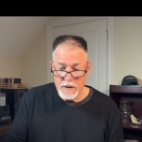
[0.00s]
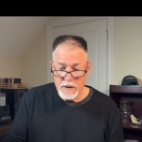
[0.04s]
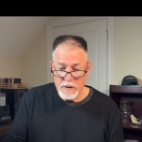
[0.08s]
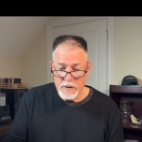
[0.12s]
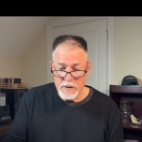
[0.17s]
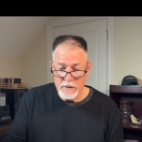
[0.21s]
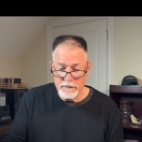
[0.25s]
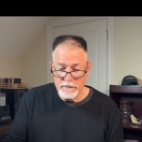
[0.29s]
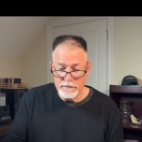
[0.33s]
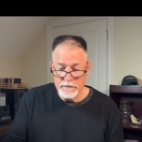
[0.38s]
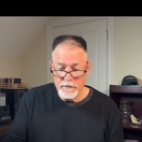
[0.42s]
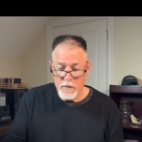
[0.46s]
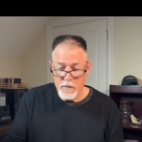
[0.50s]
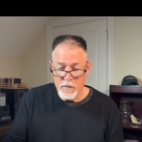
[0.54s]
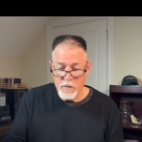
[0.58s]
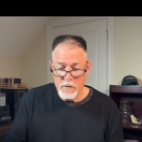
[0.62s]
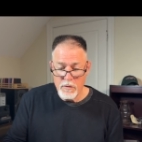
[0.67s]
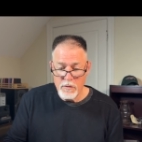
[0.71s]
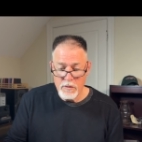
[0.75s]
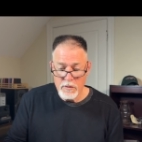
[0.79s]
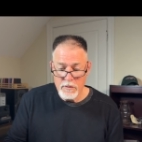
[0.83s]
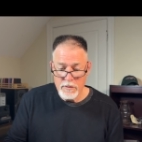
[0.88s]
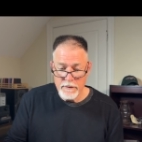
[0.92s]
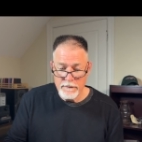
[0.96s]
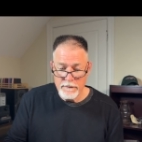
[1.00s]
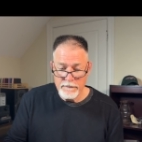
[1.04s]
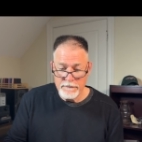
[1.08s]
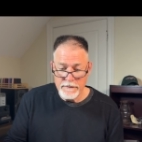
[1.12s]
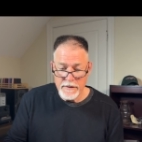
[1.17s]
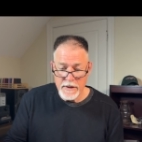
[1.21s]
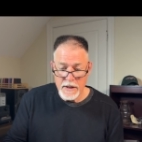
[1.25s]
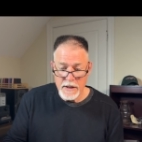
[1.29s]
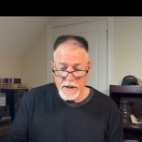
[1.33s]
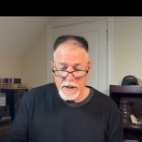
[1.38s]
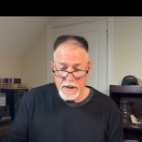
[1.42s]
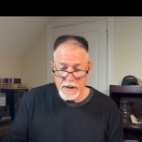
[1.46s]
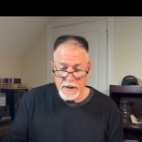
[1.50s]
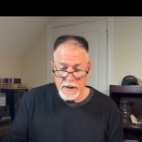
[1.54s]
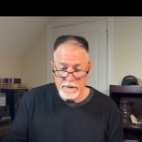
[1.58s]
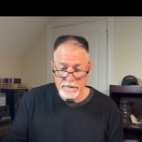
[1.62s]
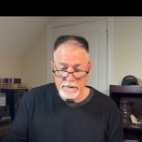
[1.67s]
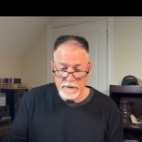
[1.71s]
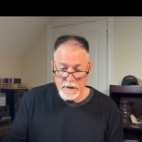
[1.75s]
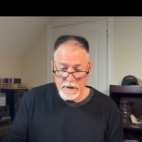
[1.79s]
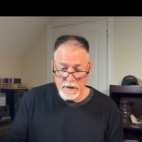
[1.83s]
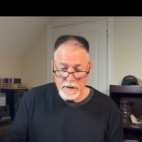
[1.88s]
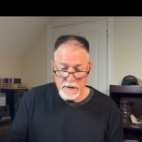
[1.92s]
the 4, the 5,